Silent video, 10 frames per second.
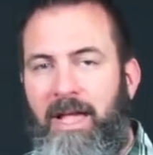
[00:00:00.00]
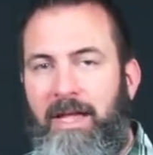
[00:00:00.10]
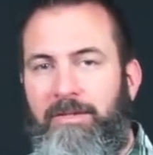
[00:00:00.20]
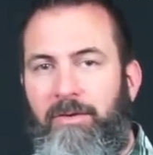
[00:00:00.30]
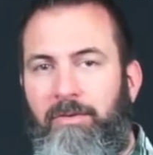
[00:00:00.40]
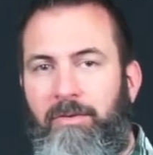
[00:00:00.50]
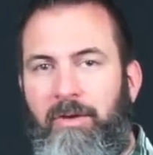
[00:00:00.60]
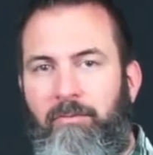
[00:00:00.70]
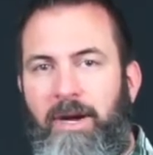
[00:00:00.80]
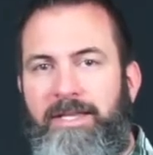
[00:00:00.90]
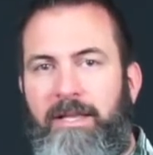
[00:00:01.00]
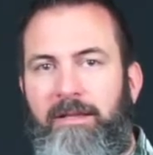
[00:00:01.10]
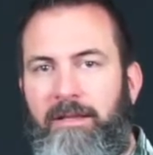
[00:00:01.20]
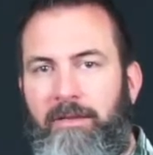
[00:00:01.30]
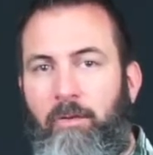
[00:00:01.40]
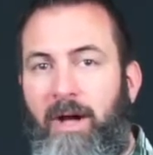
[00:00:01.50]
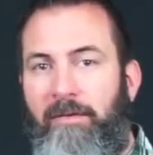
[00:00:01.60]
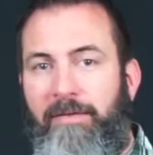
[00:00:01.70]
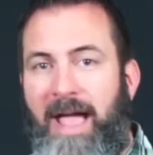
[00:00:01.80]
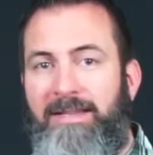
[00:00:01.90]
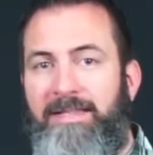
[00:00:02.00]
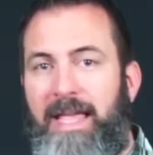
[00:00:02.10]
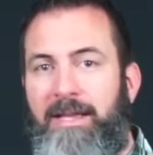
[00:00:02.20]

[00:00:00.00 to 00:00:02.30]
And so write down the facts that